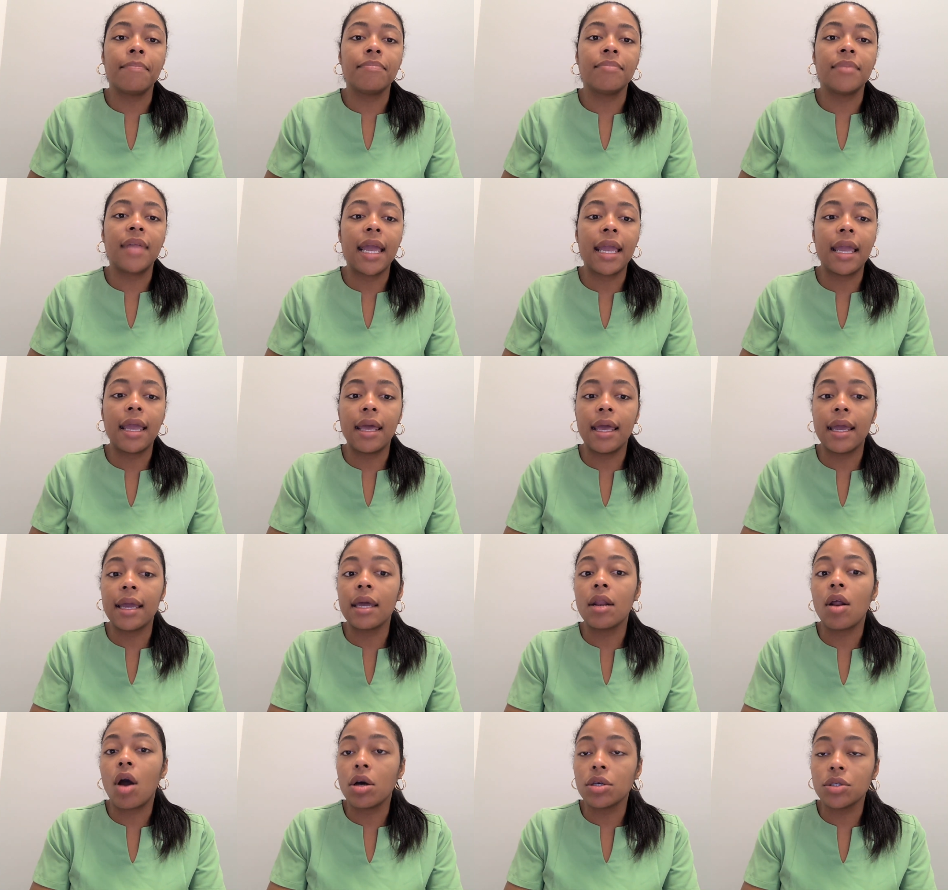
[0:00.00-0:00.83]
It
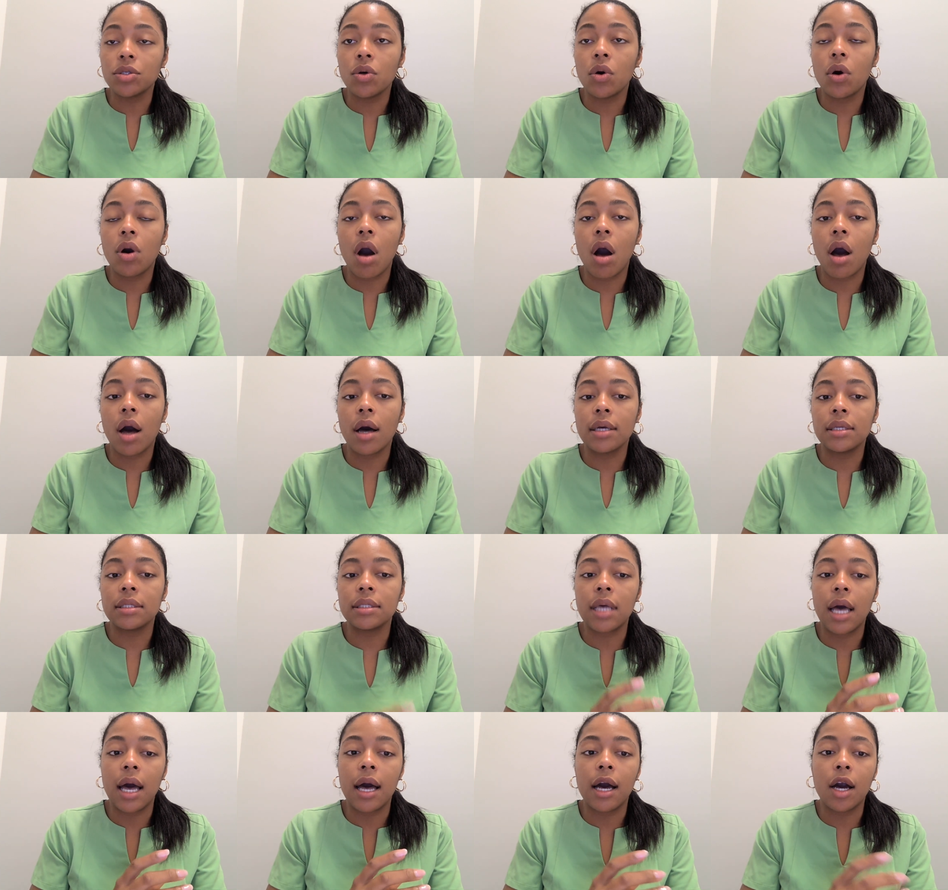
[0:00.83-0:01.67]
could also
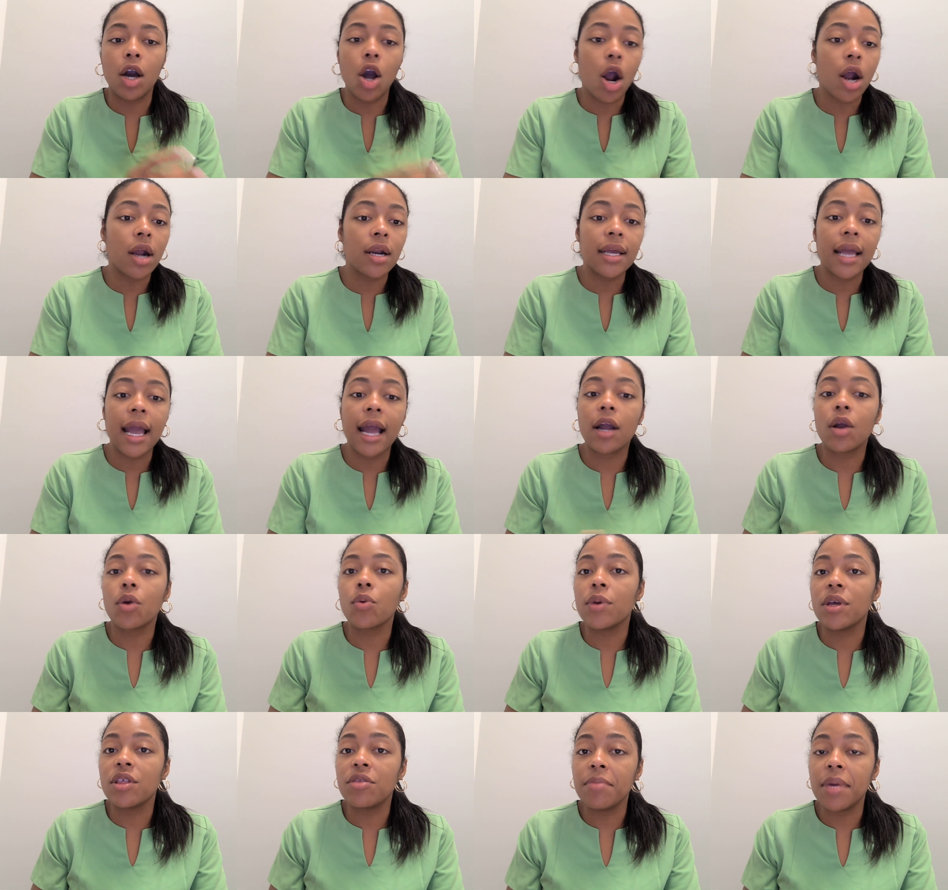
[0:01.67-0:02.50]
cause cardiac
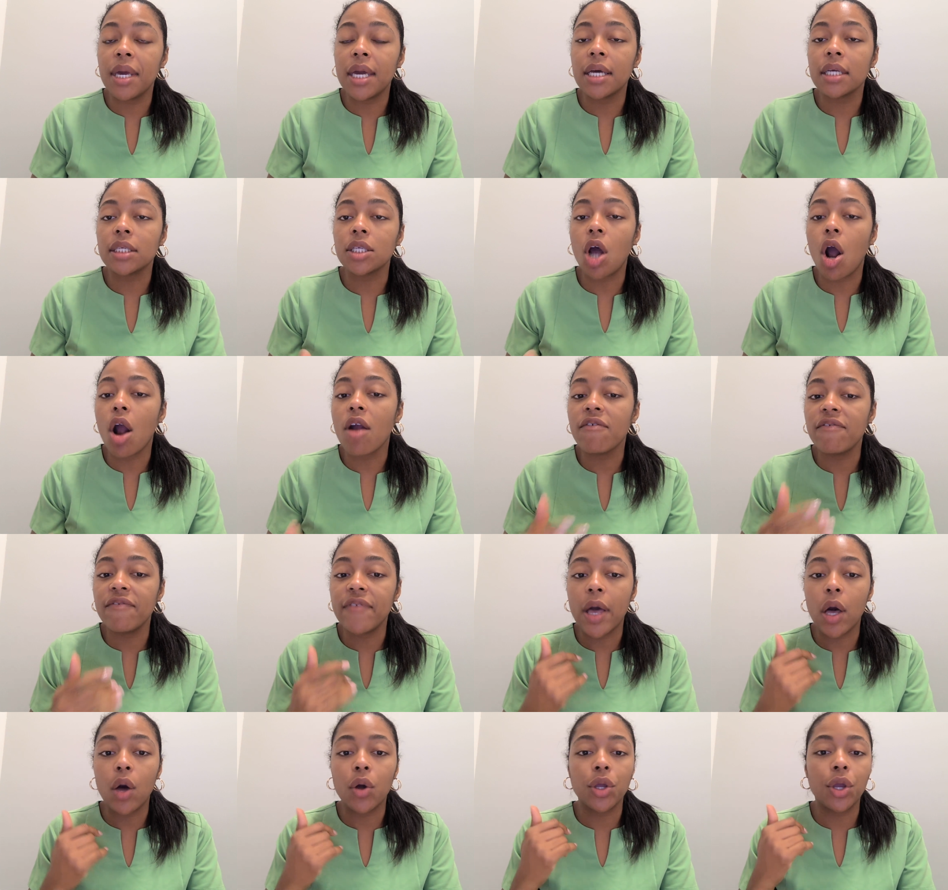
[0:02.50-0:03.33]
arrhythmias, heart
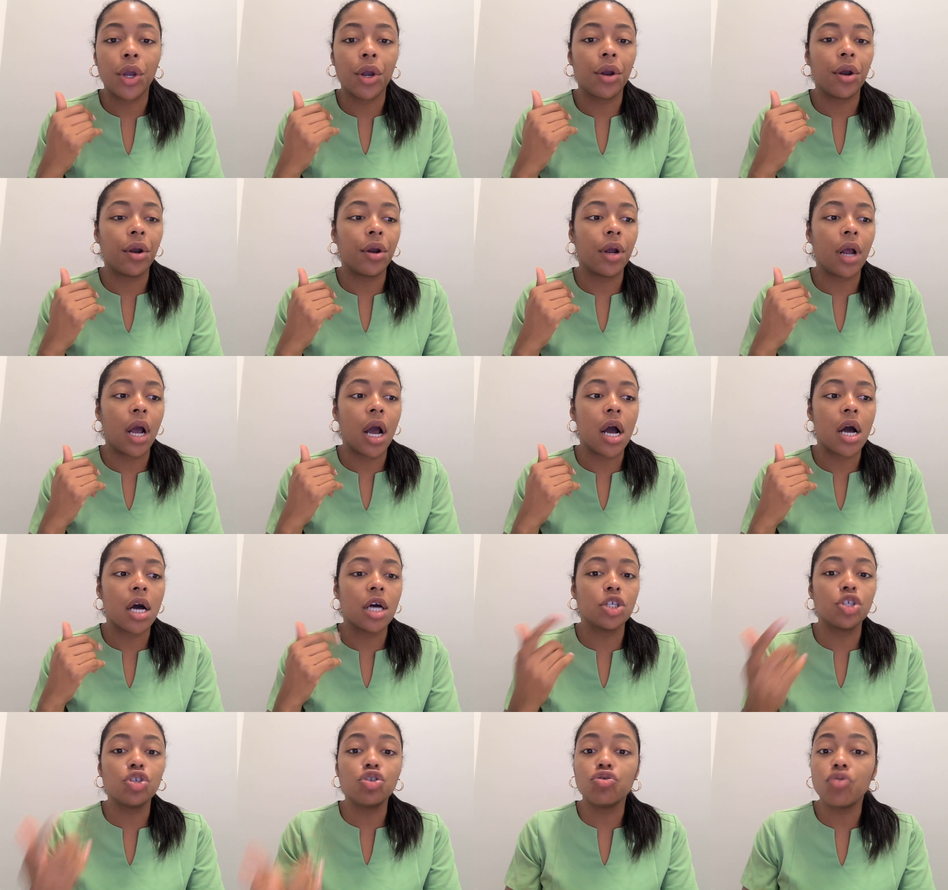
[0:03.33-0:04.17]
failure,
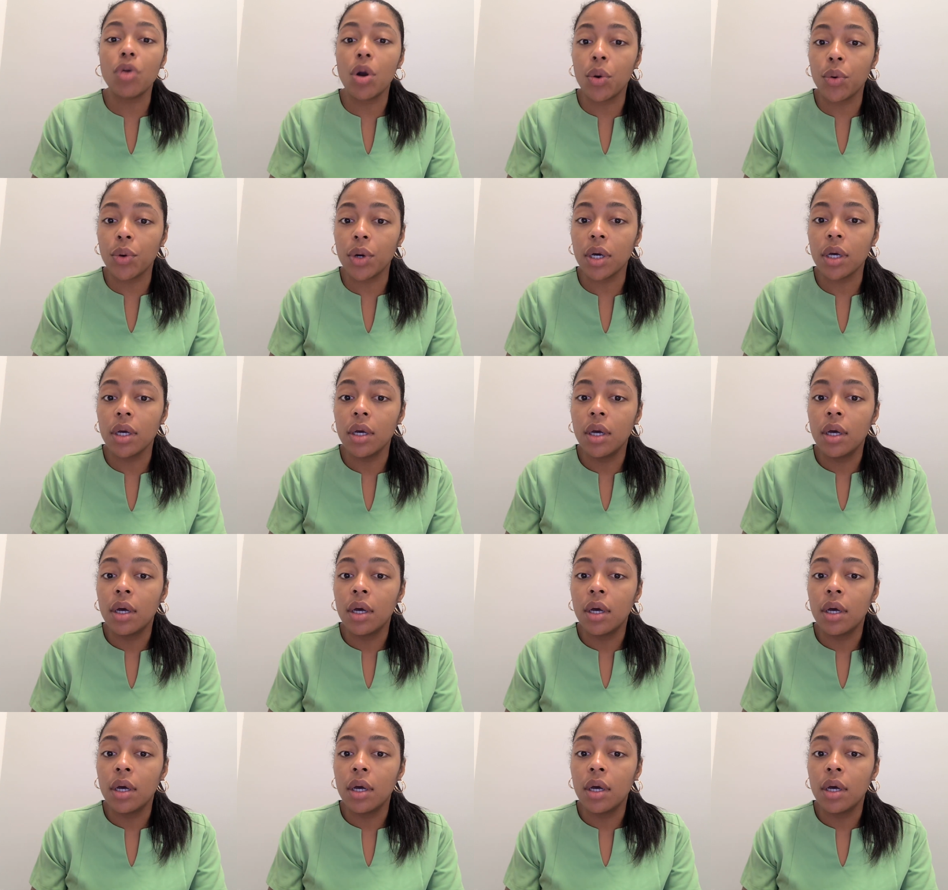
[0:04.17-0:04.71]
stroke.